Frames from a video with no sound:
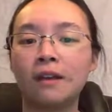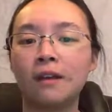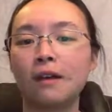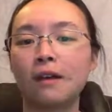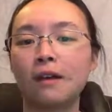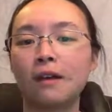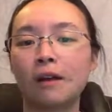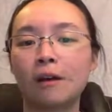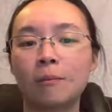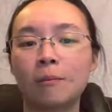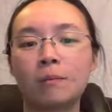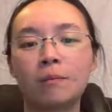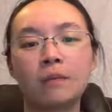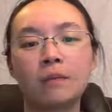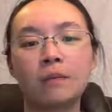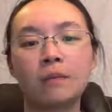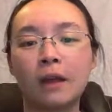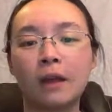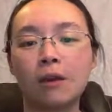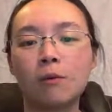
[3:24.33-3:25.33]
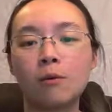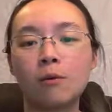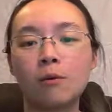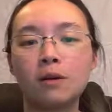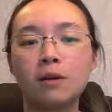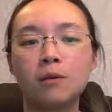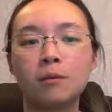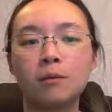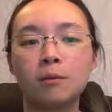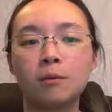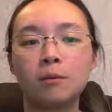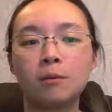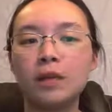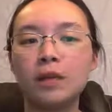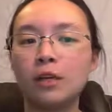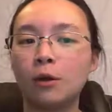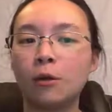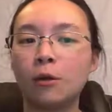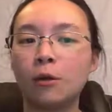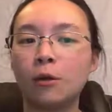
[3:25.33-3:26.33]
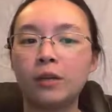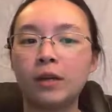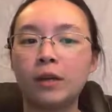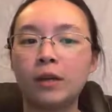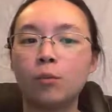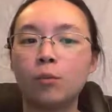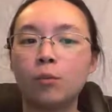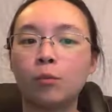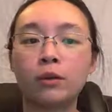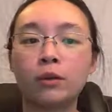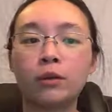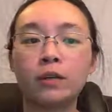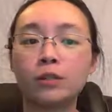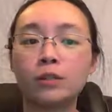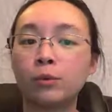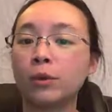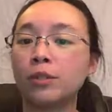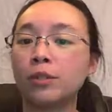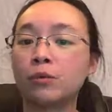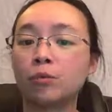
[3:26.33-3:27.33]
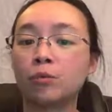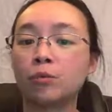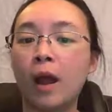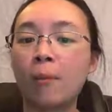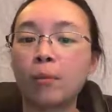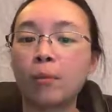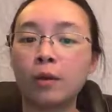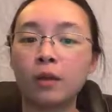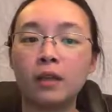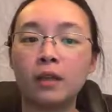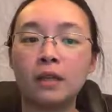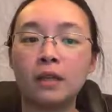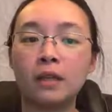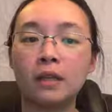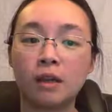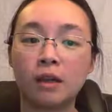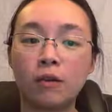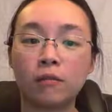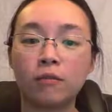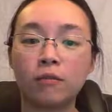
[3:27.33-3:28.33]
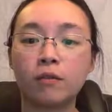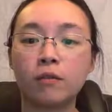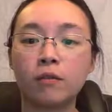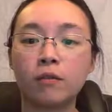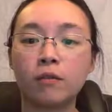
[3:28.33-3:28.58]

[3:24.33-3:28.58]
Now we know that water is going to wrap itself